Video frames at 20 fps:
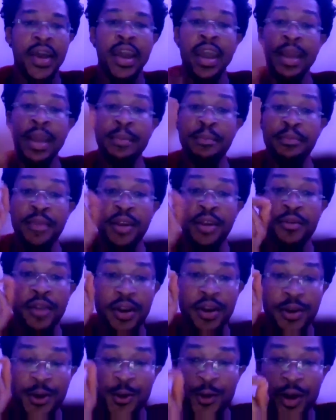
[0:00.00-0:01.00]
A
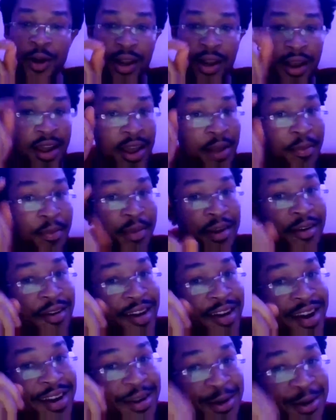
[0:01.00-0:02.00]
miracle worker.
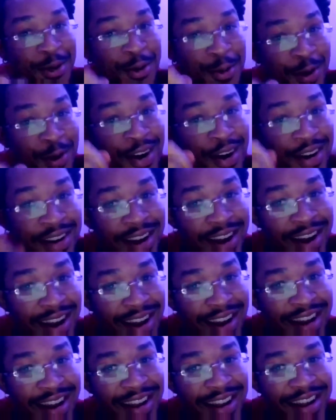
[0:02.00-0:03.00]
Miracle
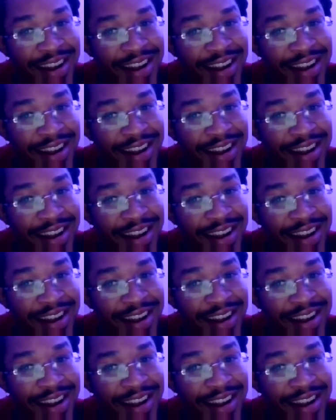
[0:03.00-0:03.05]
worker.